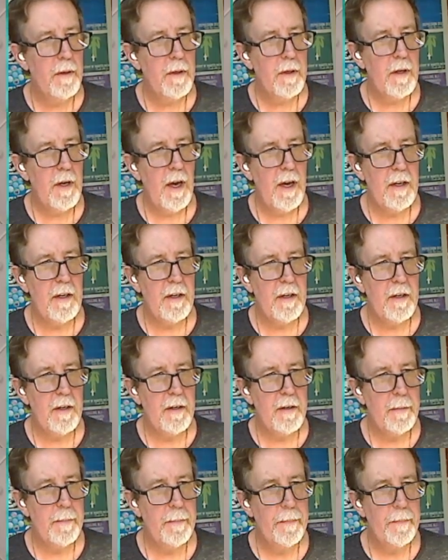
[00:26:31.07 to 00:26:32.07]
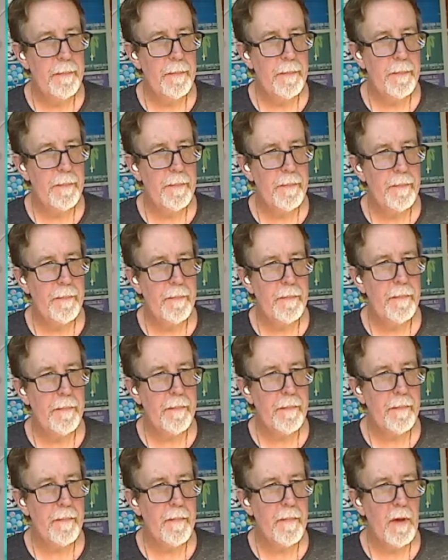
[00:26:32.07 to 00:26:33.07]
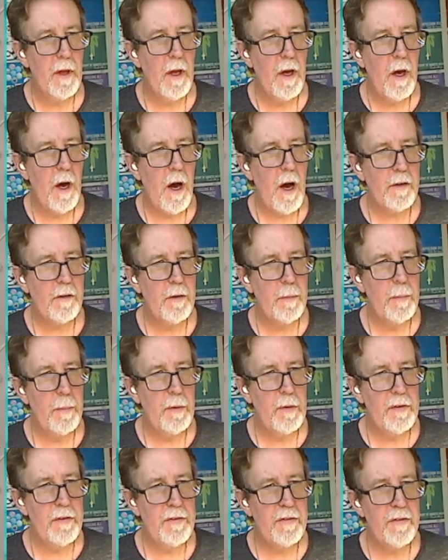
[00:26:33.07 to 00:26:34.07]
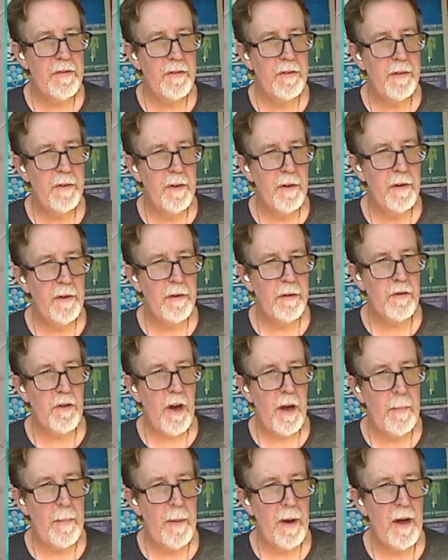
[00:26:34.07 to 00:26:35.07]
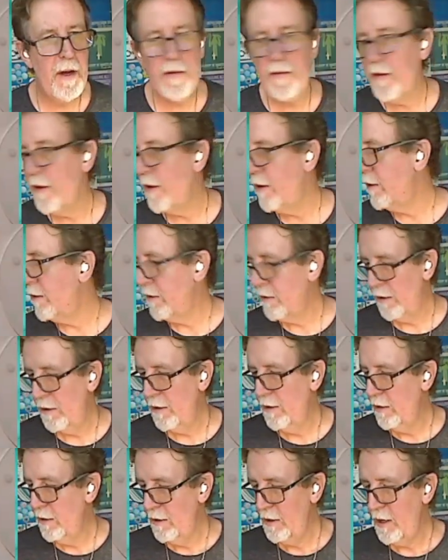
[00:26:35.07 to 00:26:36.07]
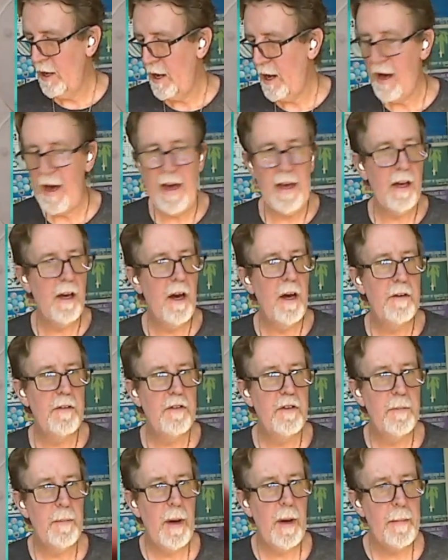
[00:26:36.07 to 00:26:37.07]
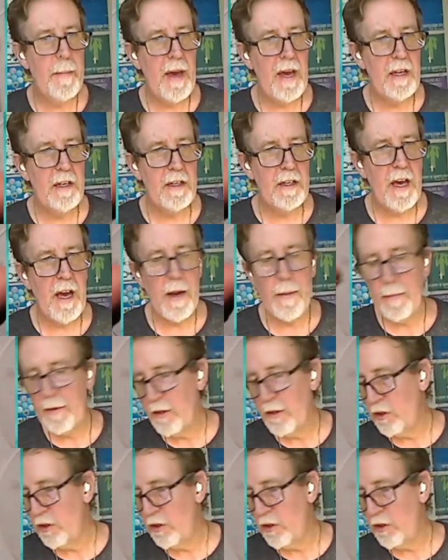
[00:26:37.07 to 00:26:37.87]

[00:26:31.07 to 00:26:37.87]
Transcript: kind of octopus little tripod that I hang on to my main camera